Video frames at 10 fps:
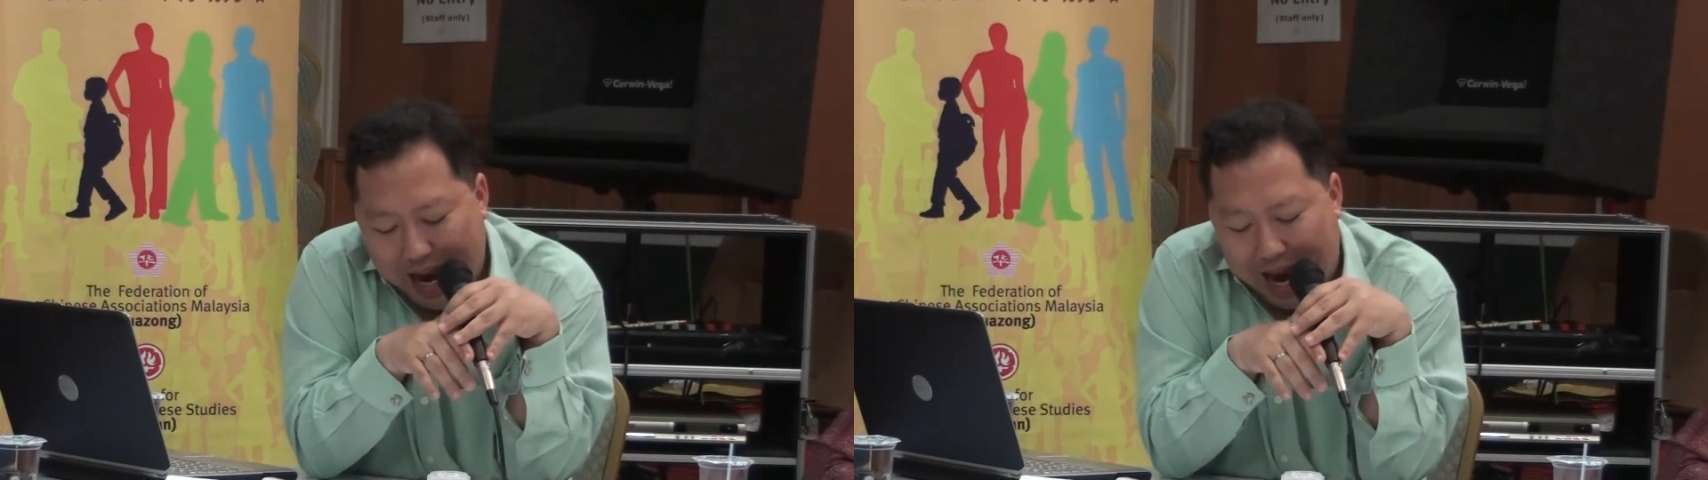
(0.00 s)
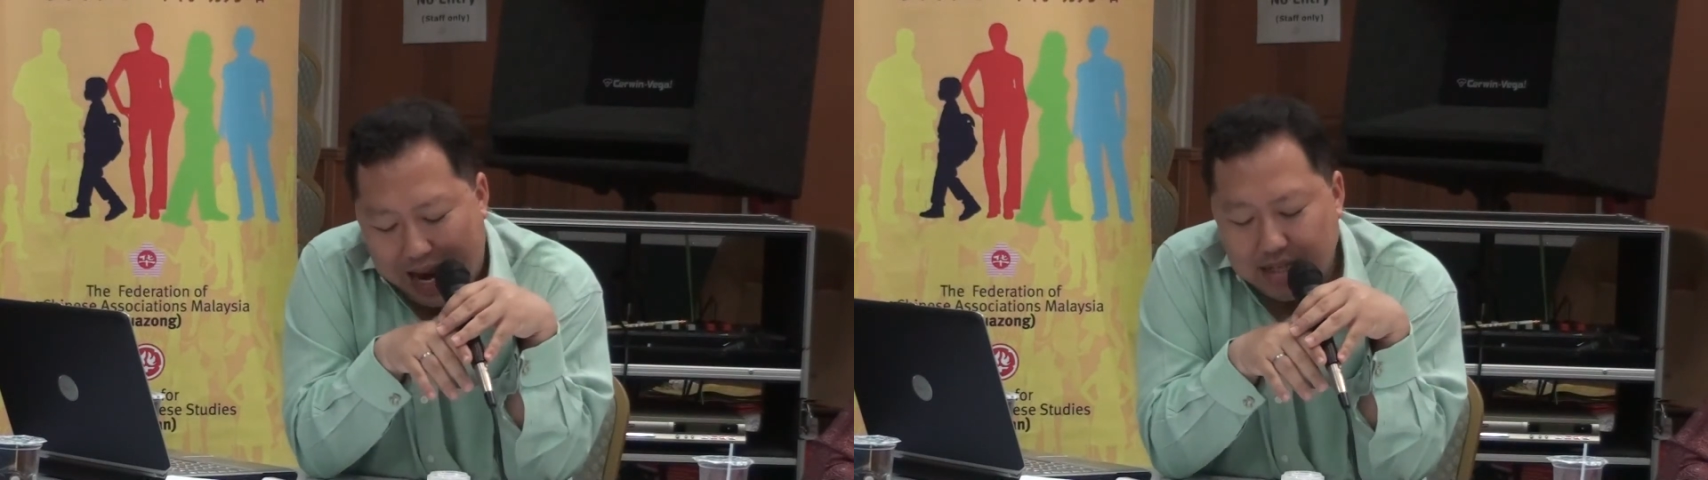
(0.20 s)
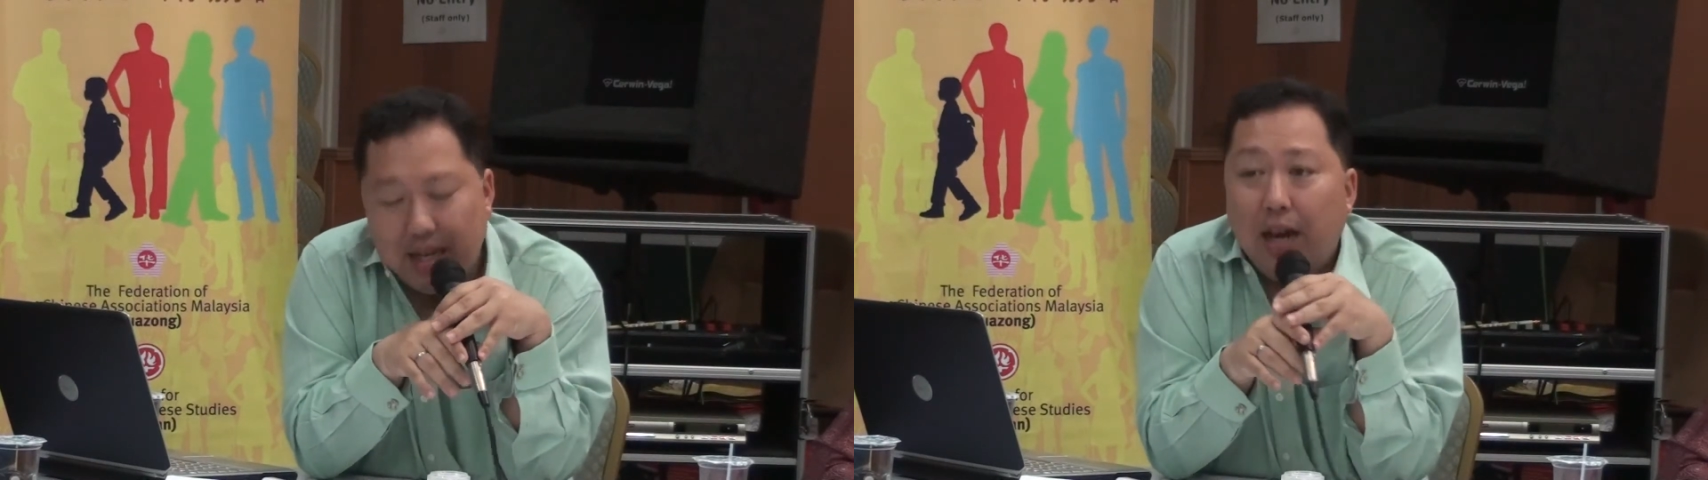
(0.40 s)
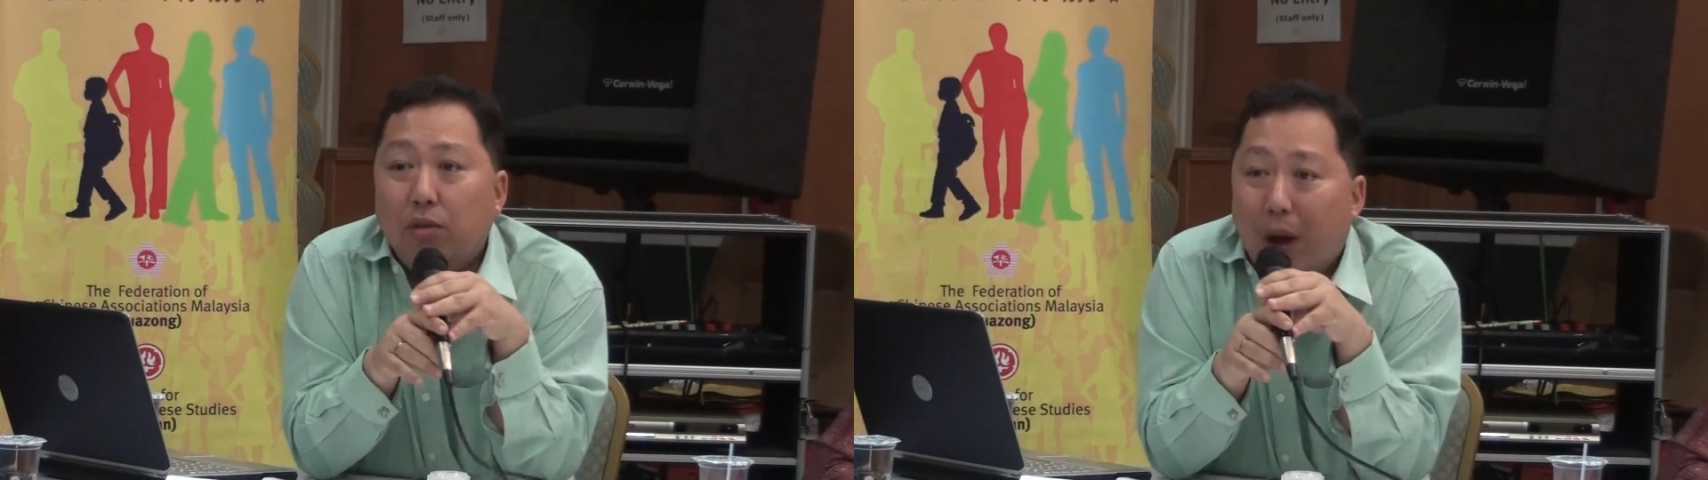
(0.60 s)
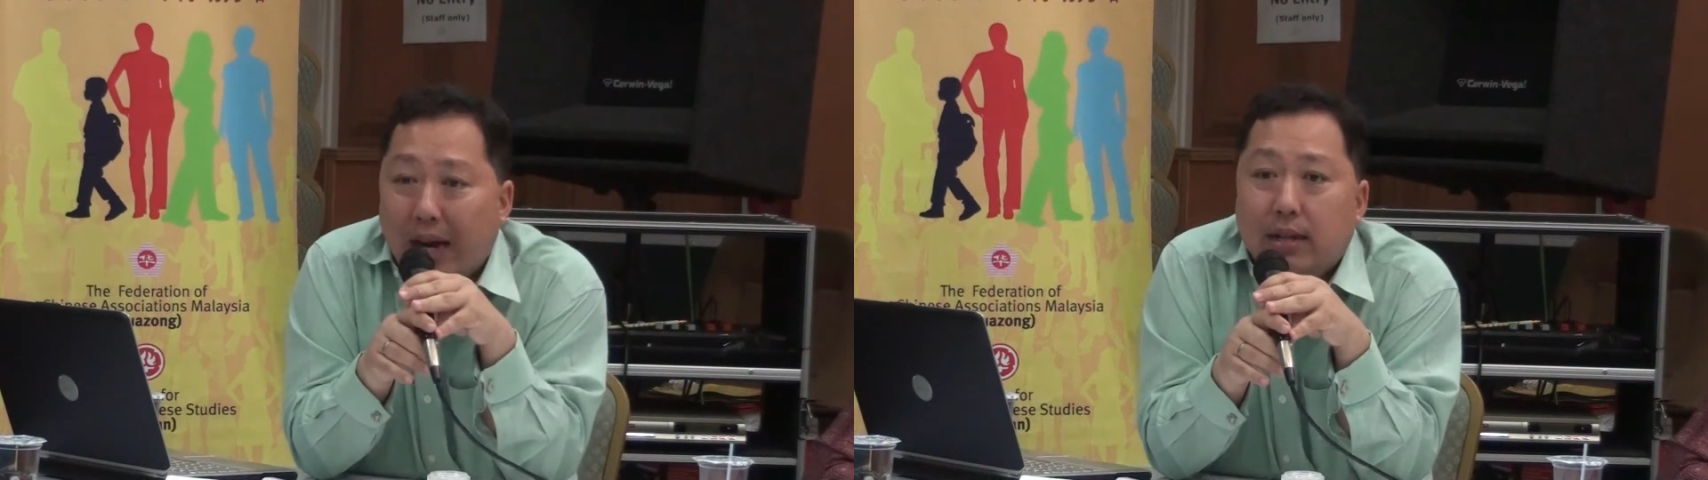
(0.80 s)
as a
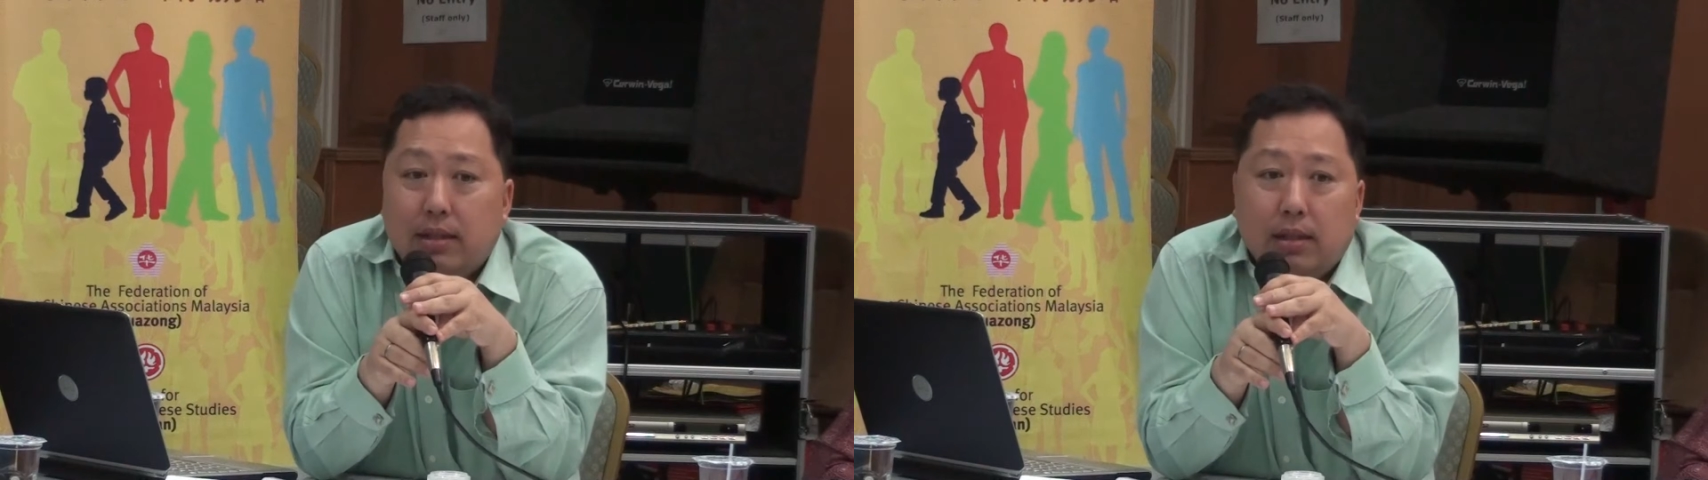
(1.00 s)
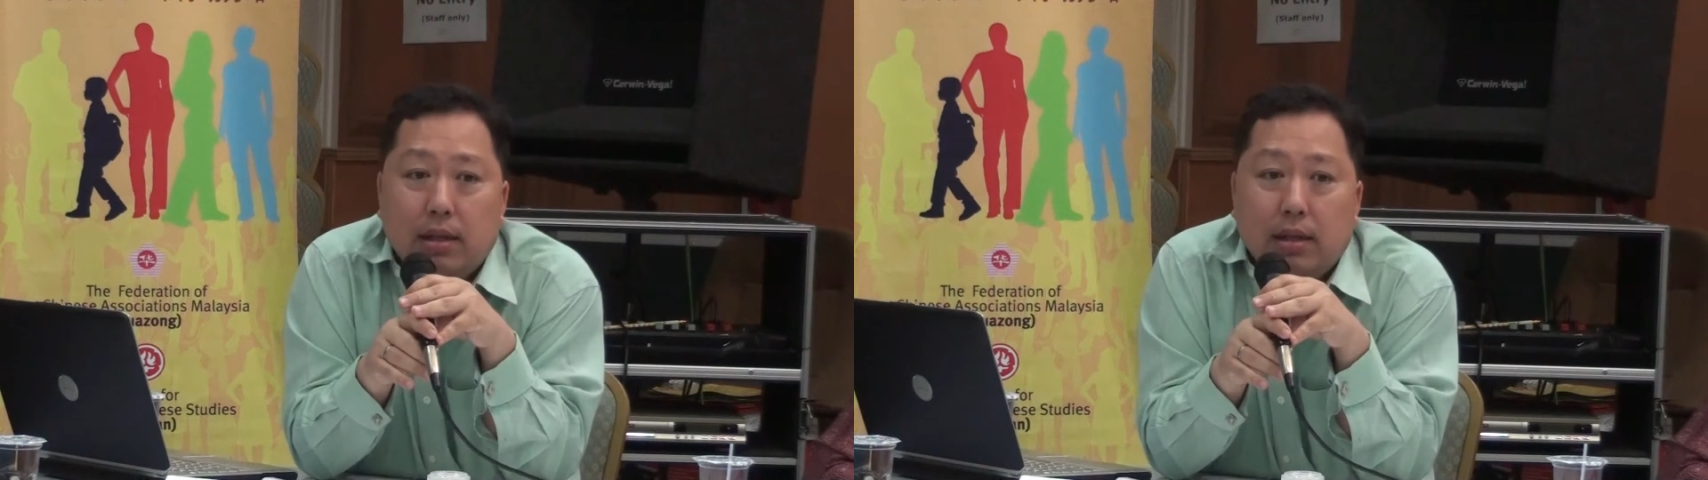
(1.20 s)
right.